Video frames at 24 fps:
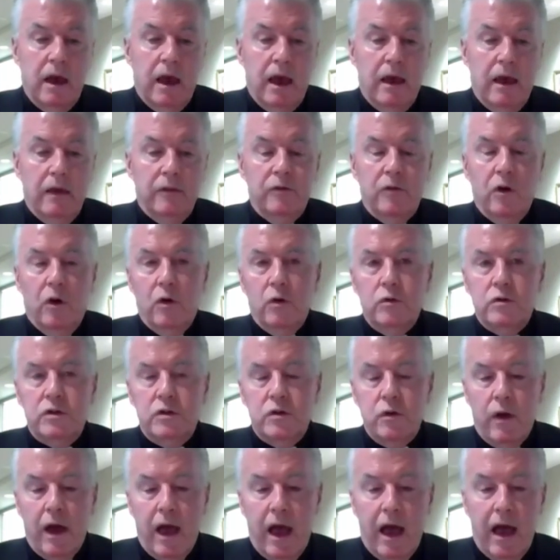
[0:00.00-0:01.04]
those who
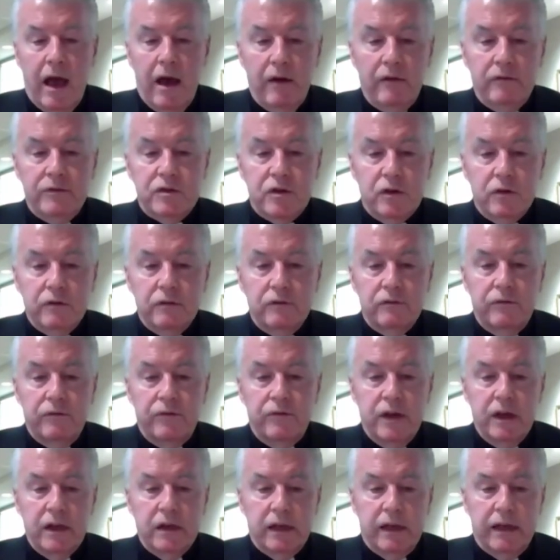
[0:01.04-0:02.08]
have certain
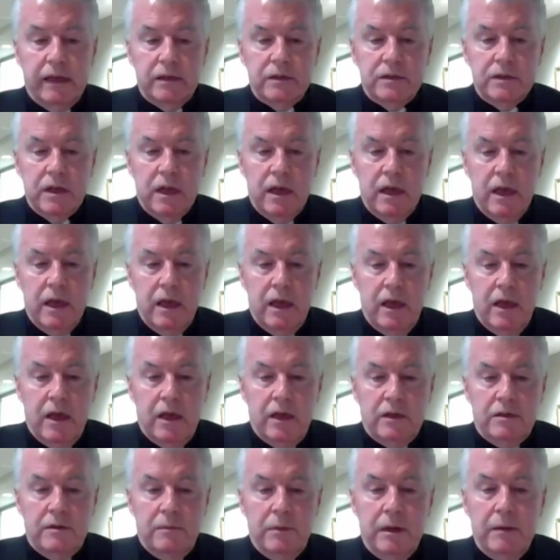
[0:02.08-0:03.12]
feelings, to
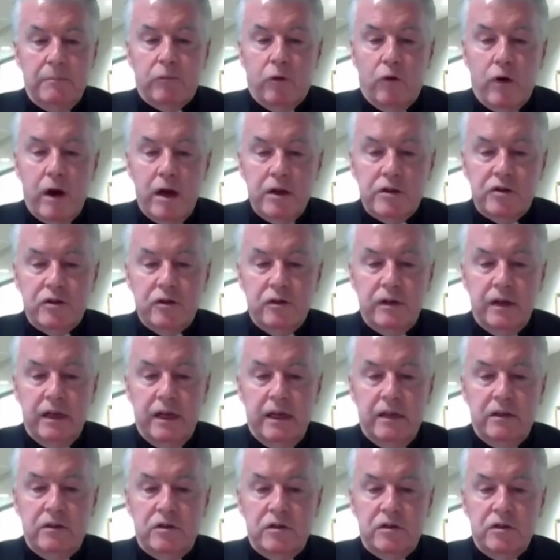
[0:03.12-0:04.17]
be pressured
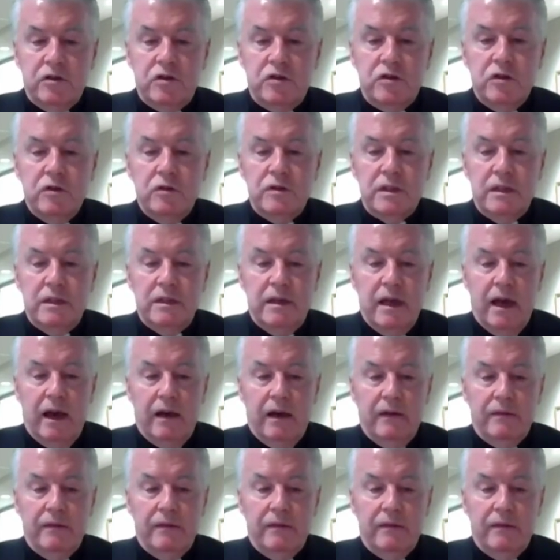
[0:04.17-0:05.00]
into choosing death